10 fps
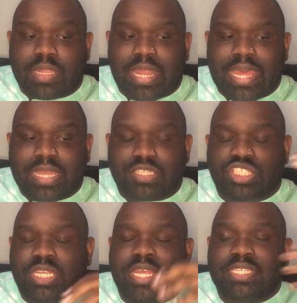like
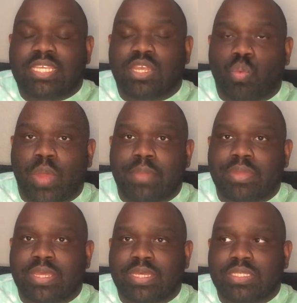she needs to get away
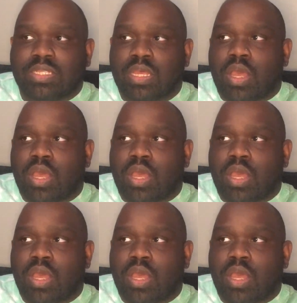because